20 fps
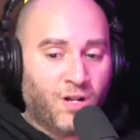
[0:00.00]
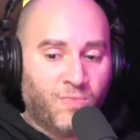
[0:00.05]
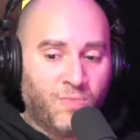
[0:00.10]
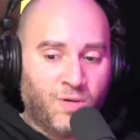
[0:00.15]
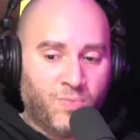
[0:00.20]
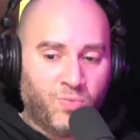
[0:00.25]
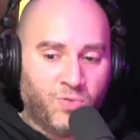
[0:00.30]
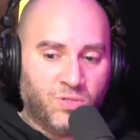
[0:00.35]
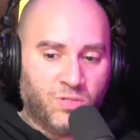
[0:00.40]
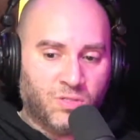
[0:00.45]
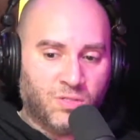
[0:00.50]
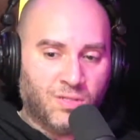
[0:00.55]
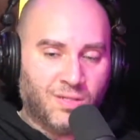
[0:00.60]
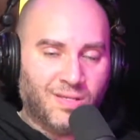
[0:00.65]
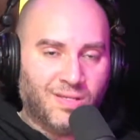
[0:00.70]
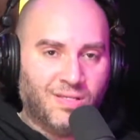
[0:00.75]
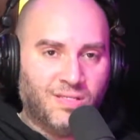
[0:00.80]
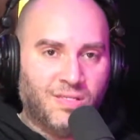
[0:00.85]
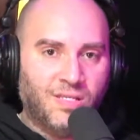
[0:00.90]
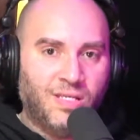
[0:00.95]
me up was,
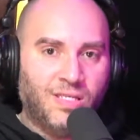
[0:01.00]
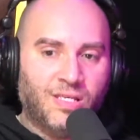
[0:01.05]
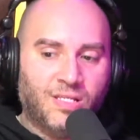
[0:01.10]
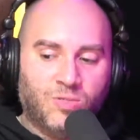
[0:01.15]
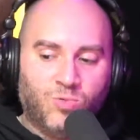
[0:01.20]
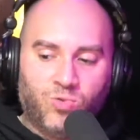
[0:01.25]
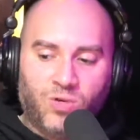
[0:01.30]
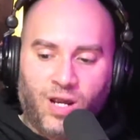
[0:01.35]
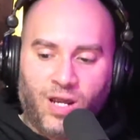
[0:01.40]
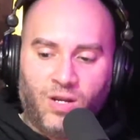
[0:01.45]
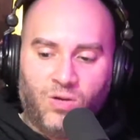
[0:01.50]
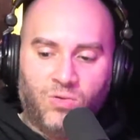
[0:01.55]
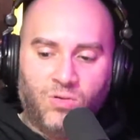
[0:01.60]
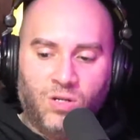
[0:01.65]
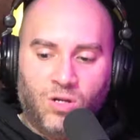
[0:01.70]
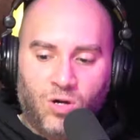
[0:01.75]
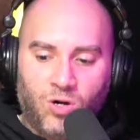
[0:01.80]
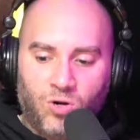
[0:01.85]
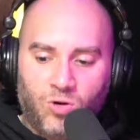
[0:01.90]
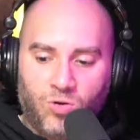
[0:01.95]
this is where I don't
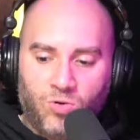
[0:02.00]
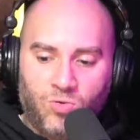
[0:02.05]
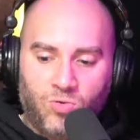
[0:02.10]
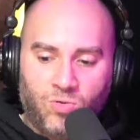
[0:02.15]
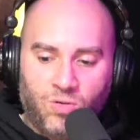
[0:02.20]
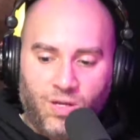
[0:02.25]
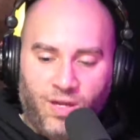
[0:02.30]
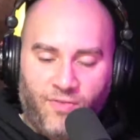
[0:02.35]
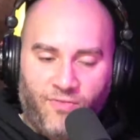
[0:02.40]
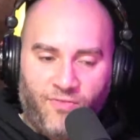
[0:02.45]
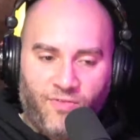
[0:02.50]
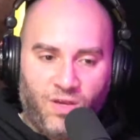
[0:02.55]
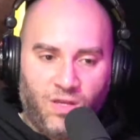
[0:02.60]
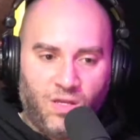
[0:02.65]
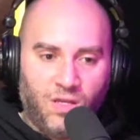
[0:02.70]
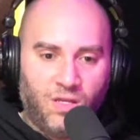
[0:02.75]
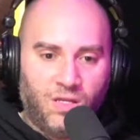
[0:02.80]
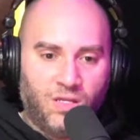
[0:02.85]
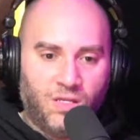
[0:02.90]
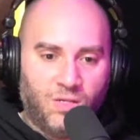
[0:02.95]
know if
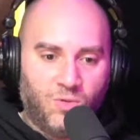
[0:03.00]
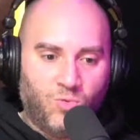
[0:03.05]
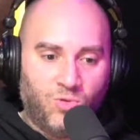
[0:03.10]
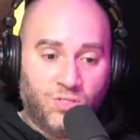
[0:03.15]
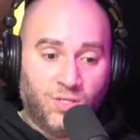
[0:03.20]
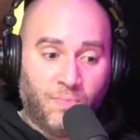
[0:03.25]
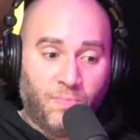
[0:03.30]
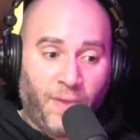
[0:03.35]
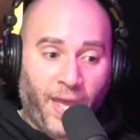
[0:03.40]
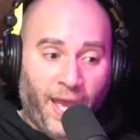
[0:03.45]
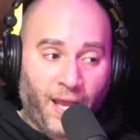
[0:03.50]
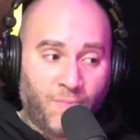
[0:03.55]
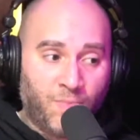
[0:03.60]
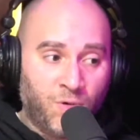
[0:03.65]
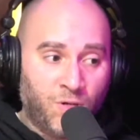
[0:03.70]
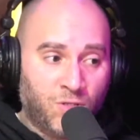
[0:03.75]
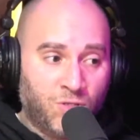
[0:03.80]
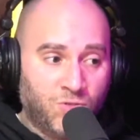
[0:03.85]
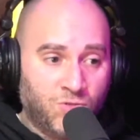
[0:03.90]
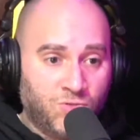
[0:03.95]
it was a back
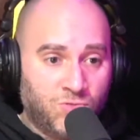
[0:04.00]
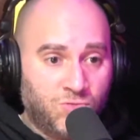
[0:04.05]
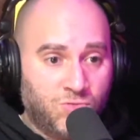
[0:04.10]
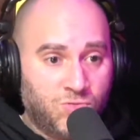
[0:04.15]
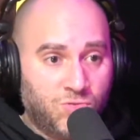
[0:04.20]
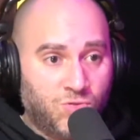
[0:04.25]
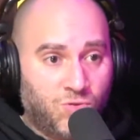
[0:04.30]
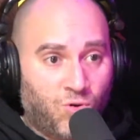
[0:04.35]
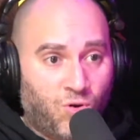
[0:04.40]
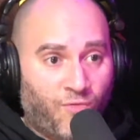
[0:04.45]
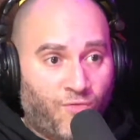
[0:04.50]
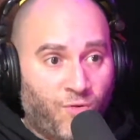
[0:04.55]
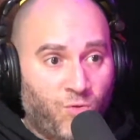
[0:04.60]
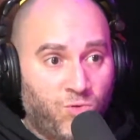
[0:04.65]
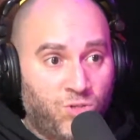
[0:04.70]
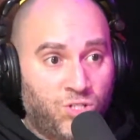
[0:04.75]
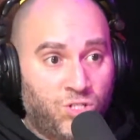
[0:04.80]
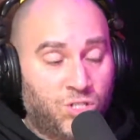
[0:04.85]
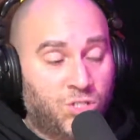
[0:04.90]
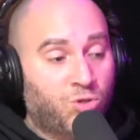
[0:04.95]
muscle or if it
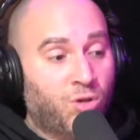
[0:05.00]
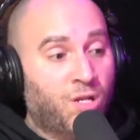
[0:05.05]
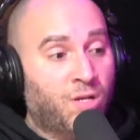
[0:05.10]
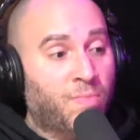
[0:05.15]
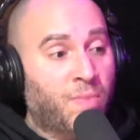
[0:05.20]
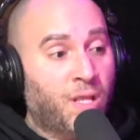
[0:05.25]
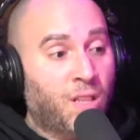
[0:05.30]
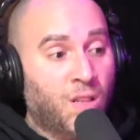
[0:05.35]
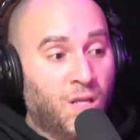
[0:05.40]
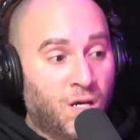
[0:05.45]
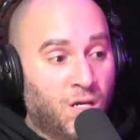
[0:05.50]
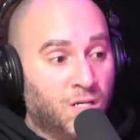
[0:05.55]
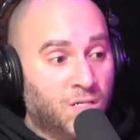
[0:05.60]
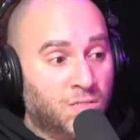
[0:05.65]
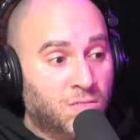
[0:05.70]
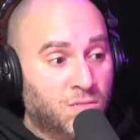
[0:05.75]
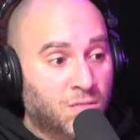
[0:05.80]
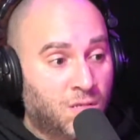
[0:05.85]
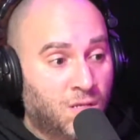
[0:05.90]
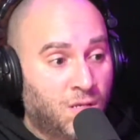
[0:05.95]
was just straight up my
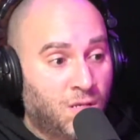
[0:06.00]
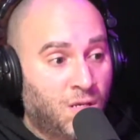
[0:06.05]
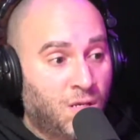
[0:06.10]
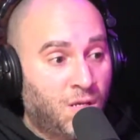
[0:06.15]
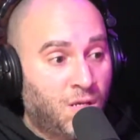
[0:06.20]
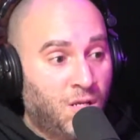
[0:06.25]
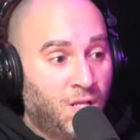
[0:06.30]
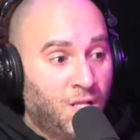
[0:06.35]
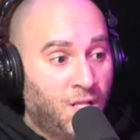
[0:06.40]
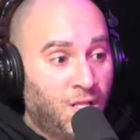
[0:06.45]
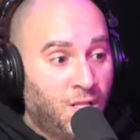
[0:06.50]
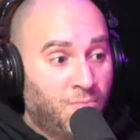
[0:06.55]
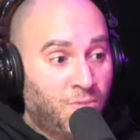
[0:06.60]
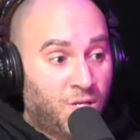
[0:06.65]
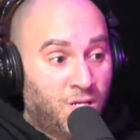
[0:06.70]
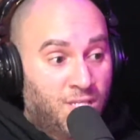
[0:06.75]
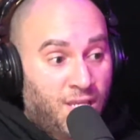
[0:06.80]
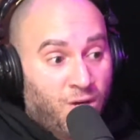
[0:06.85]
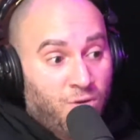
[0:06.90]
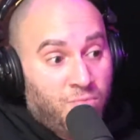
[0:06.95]
lungs,
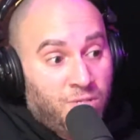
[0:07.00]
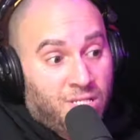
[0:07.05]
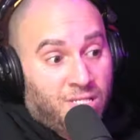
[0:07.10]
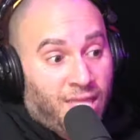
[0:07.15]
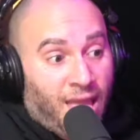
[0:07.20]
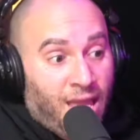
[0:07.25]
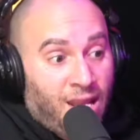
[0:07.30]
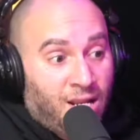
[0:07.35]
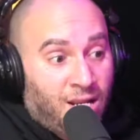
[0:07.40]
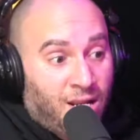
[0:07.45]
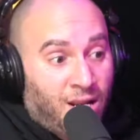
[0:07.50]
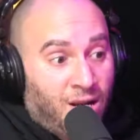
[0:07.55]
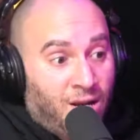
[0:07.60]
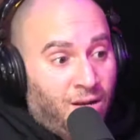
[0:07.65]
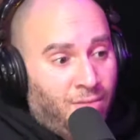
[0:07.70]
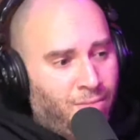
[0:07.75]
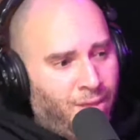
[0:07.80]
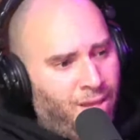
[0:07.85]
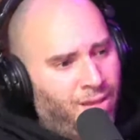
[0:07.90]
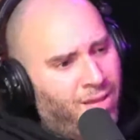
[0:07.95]
because I would be standing there and
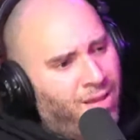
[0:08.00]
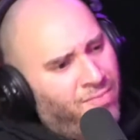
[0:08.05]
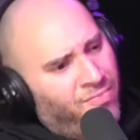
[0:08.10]
I'm like, I'd